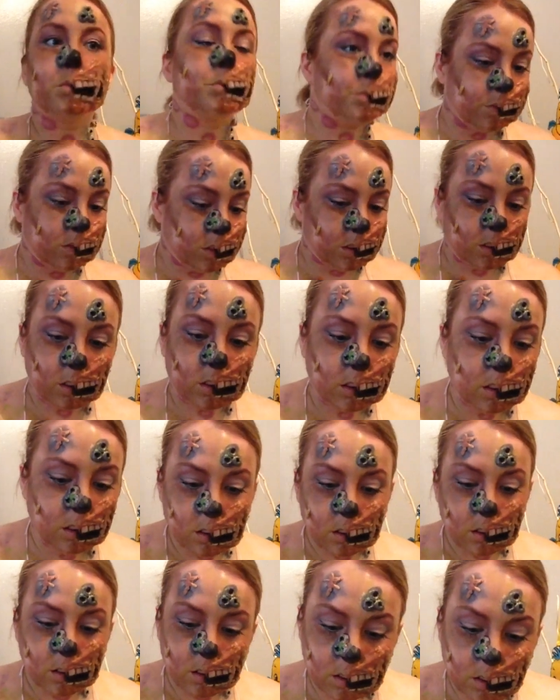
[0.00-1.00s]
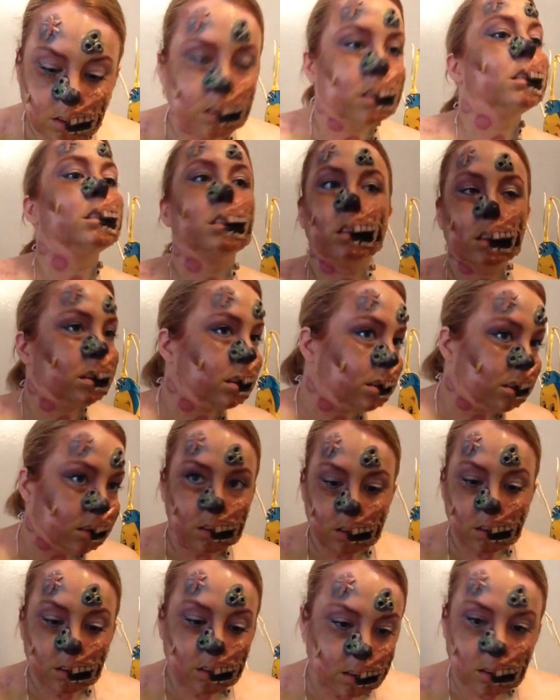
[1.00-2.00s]
And now you want to go in with
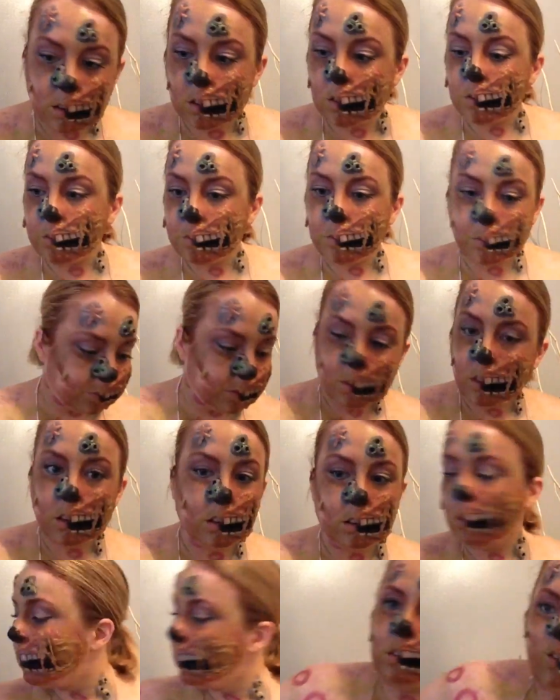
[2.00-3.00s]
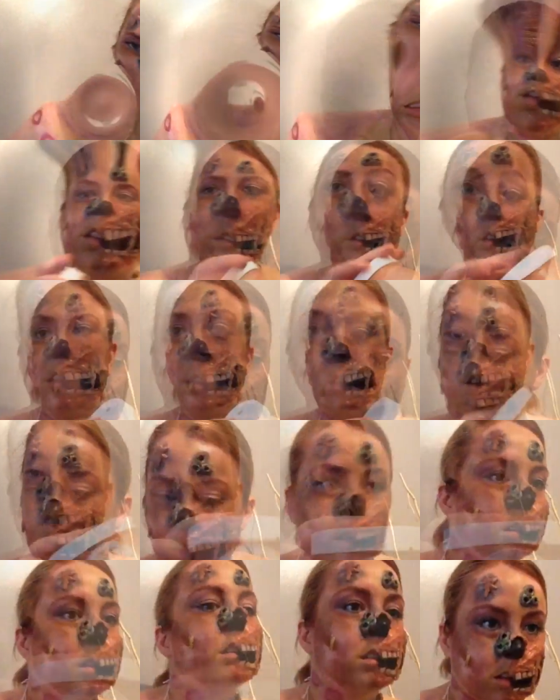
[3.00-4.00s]
the black face paint
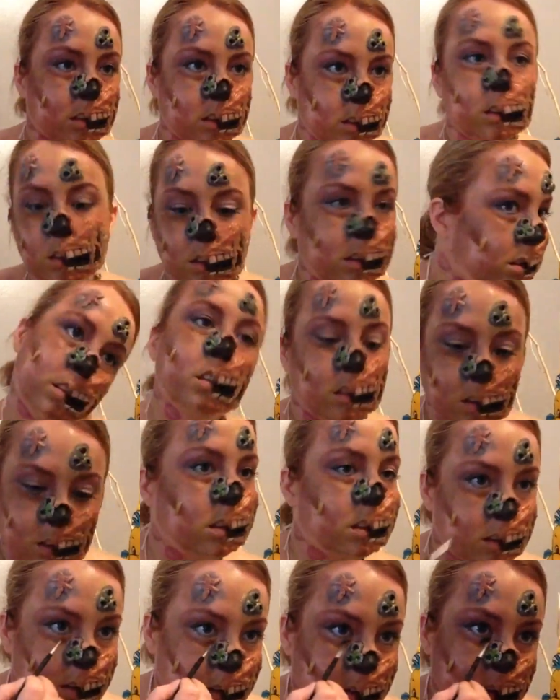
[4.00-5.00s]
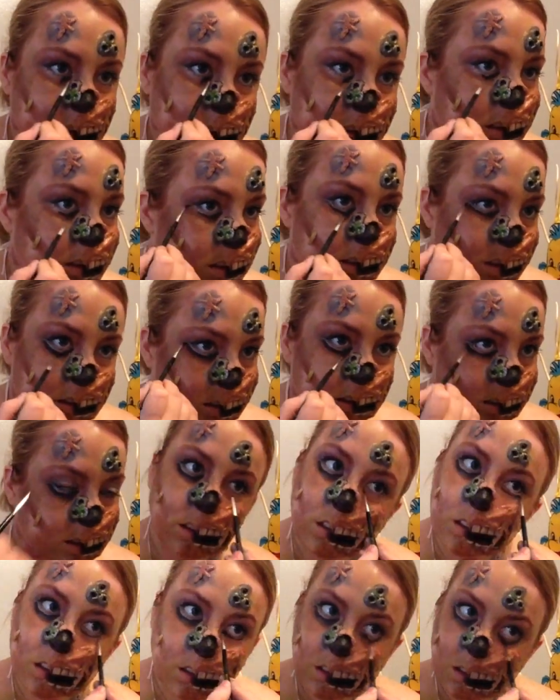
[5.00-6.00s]
all around the eyes and
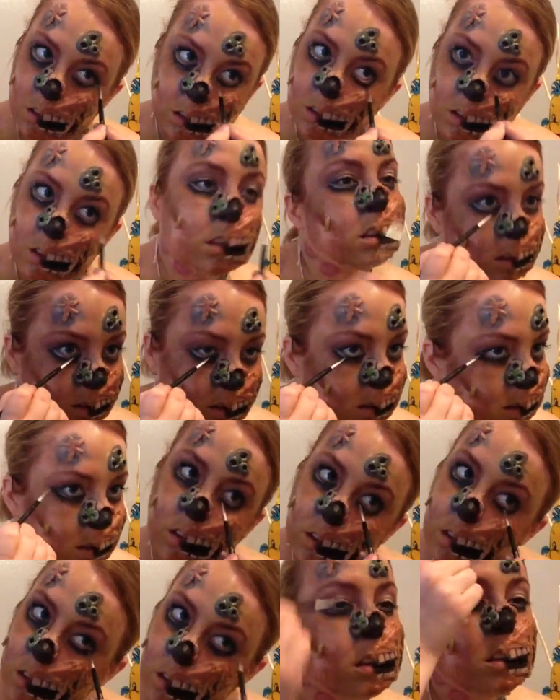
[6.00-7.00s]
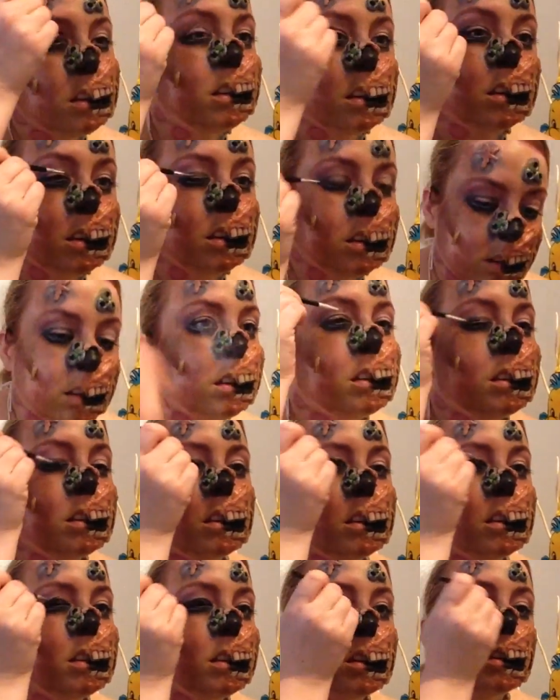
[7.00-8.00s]
smudge that in for a more deeper,
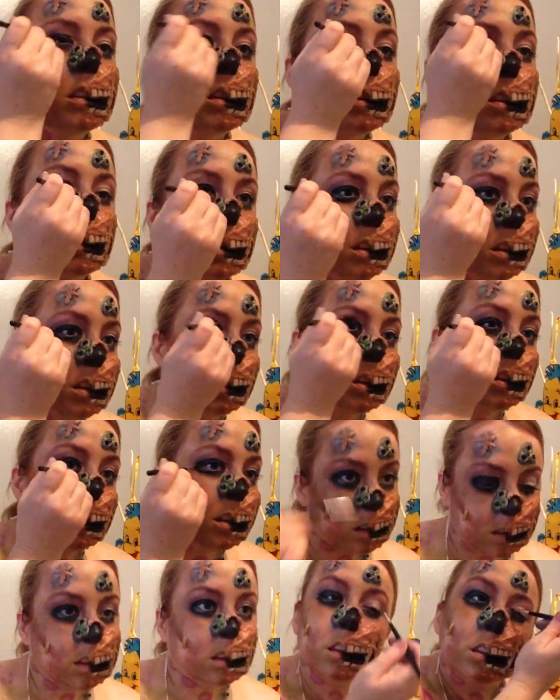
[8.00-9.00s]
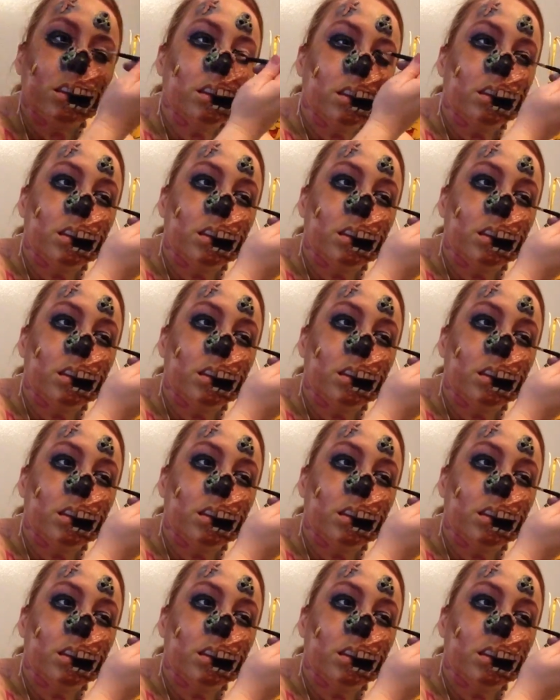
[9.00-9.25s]
darker look to the eyes.